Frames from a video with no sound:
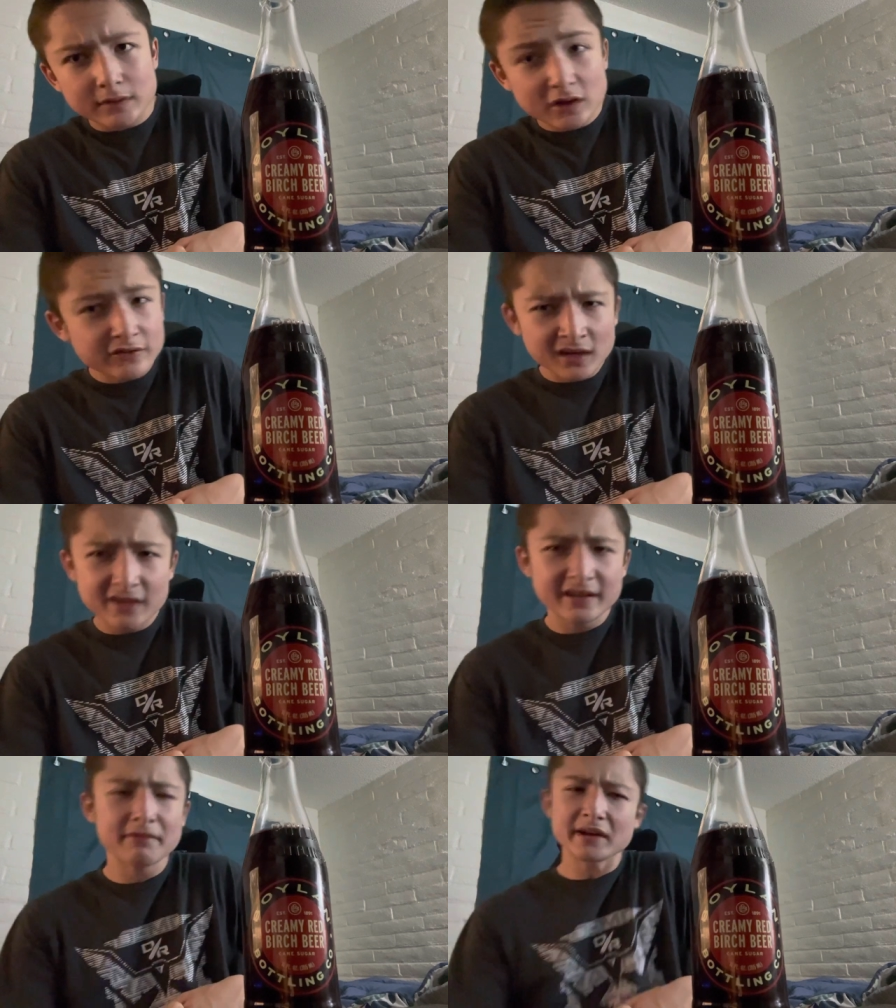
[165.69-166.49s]
It does
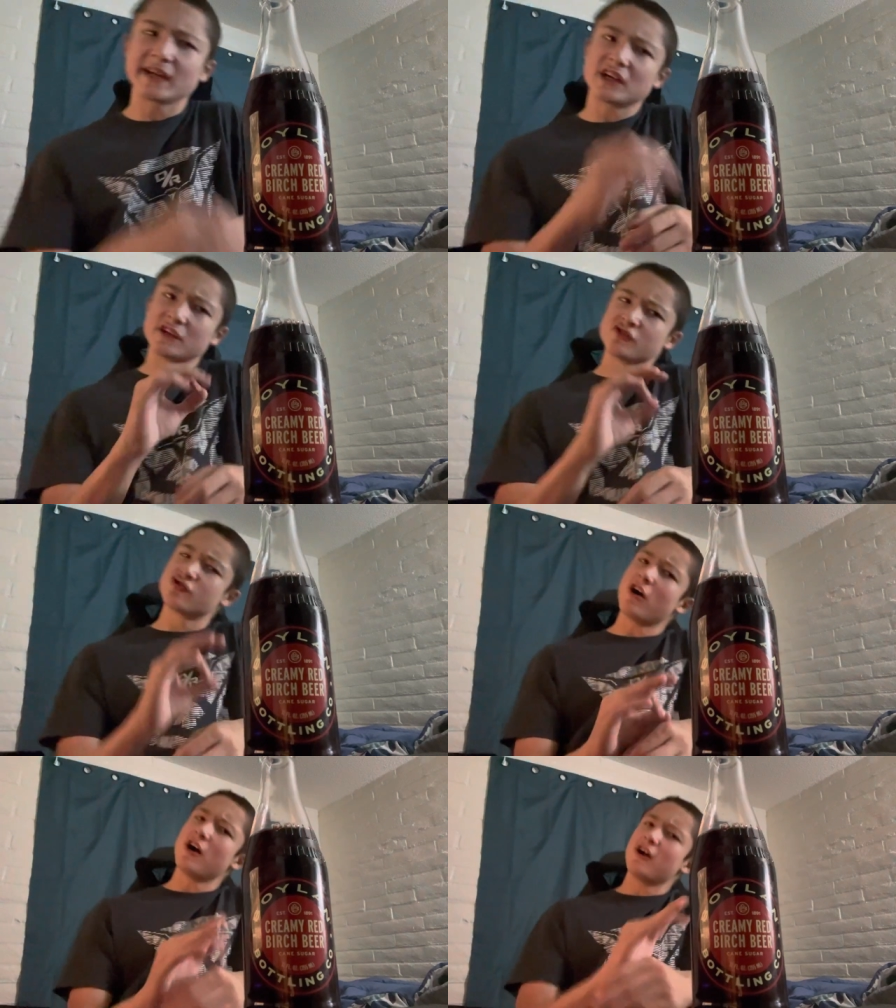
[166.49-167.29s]
taste like, like a
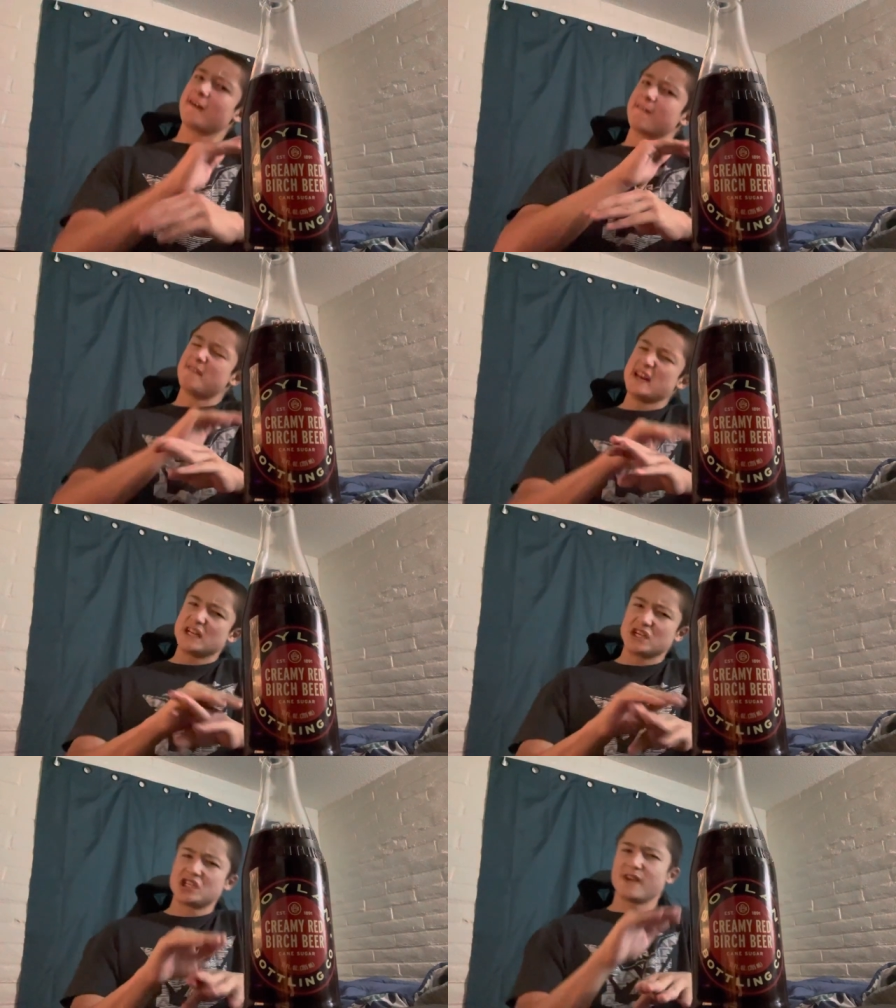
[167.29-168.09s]
strong
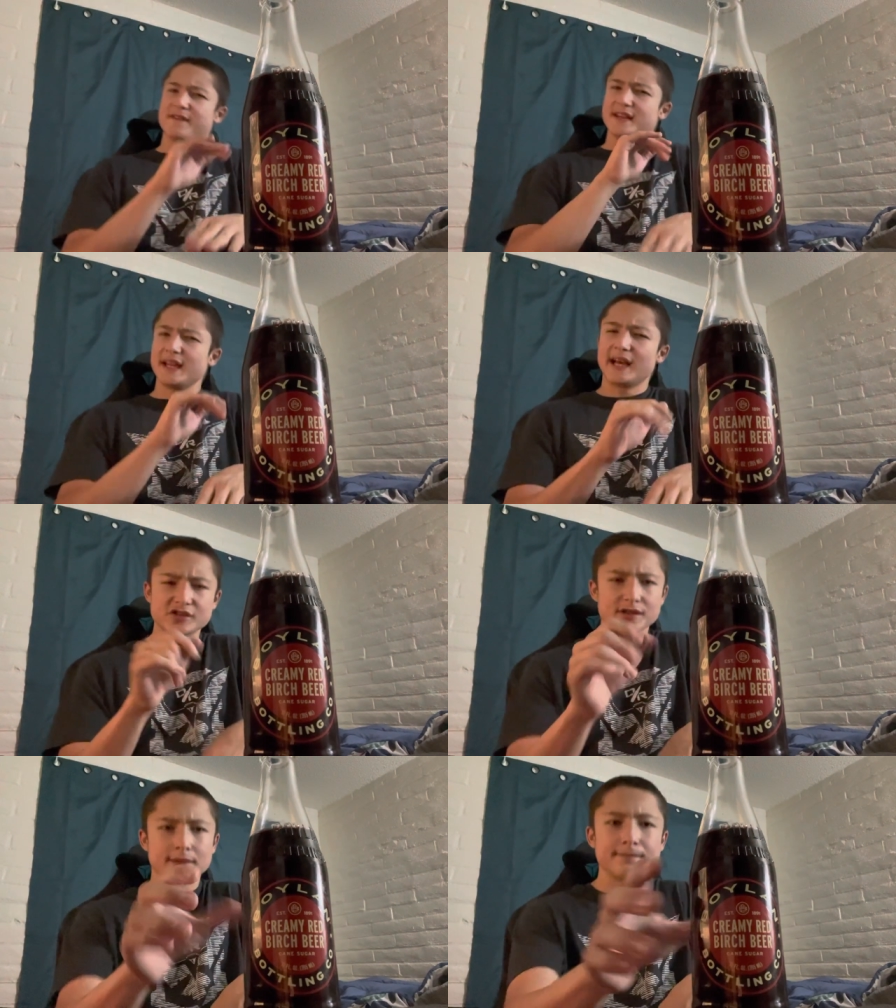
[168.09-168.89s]
finish of vanilla ice
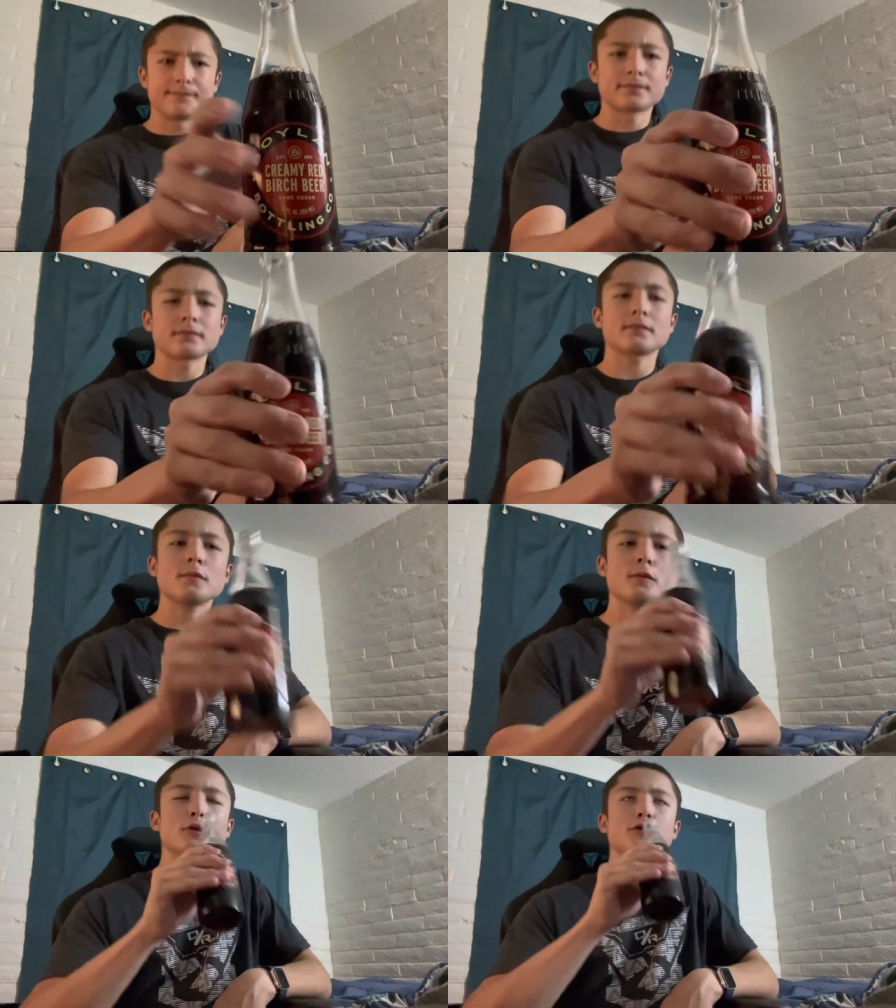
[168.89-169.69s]
cream.
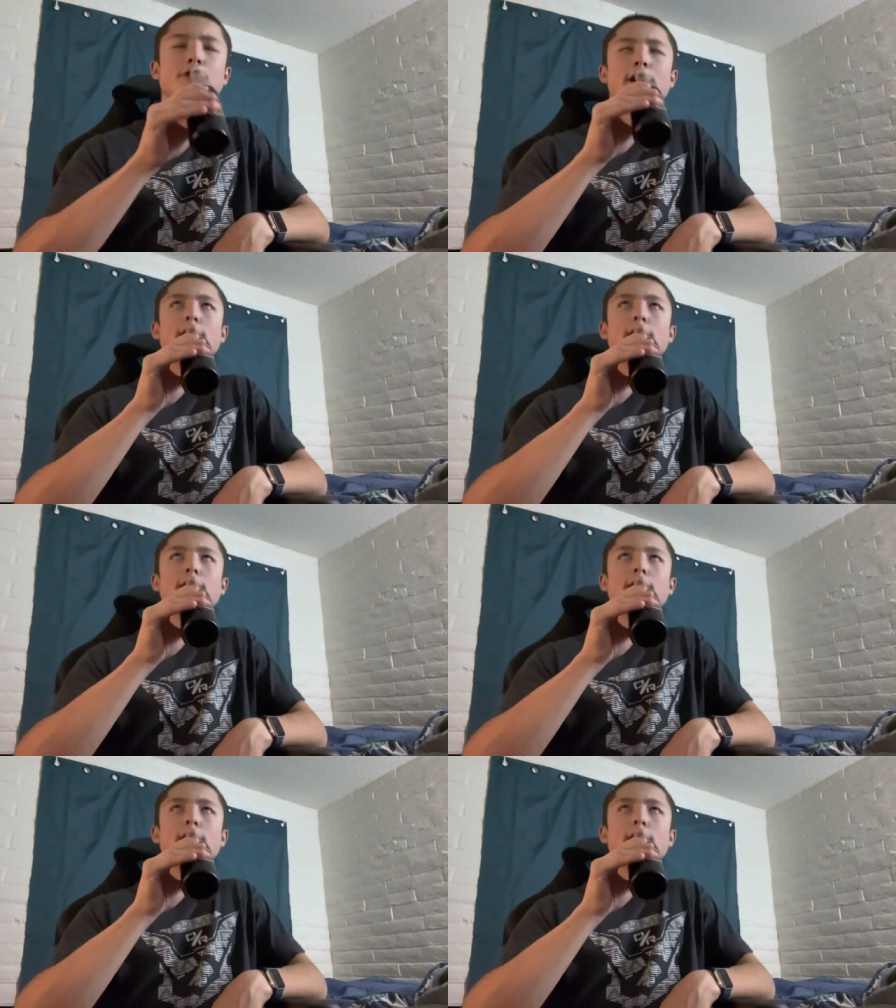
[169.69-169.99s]
Let's try it.